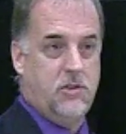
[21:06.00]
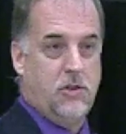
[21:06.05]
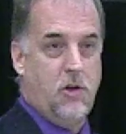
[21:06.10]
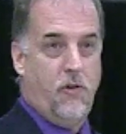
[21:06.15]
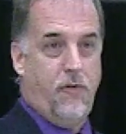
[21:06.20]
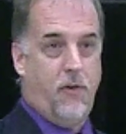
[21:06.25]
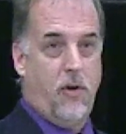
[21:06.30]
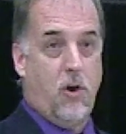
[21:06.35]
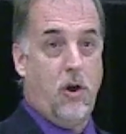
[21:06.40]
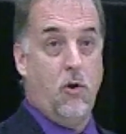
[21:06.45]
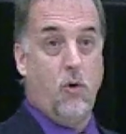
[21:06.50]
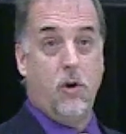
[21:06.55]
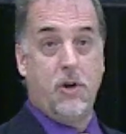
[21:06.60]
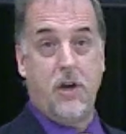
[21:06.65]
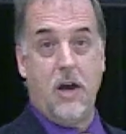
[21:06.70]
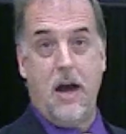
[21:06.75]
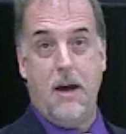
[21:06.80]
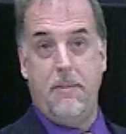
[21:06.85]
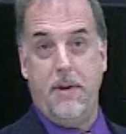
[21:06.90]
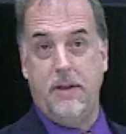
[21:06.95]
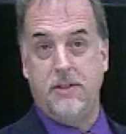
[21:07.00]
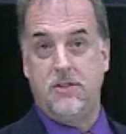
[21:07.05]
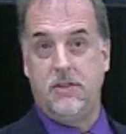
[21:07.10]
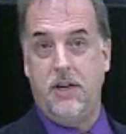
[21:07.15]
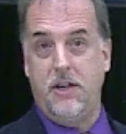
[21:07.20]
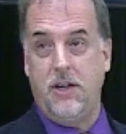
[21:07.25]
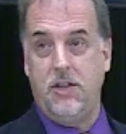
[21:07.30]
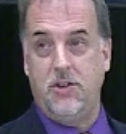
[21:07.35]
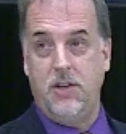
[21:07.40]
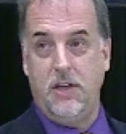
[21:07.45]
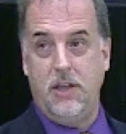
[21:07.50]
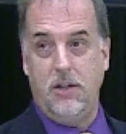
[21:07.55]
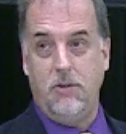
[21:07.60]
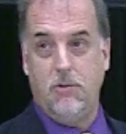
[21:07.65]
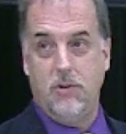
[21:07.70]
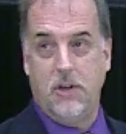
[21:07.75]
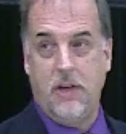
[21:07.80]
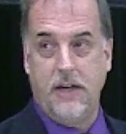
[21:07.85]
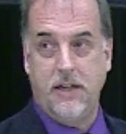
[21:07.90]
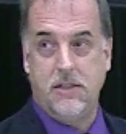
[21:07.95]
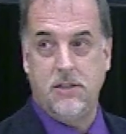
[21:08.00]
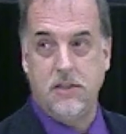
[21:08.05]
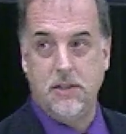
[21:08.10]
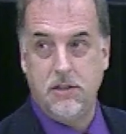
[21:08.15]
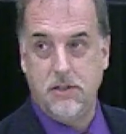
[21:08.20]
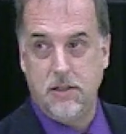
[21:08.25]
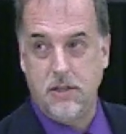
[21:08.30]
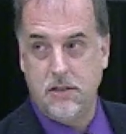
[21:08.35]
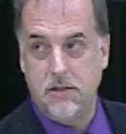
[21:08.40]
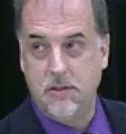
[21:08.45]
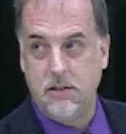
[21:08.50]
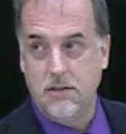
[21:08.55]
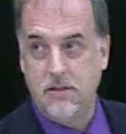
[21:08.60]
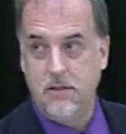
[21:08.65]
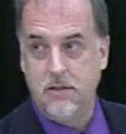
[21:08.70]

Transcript: so far or comments? Anything you would like to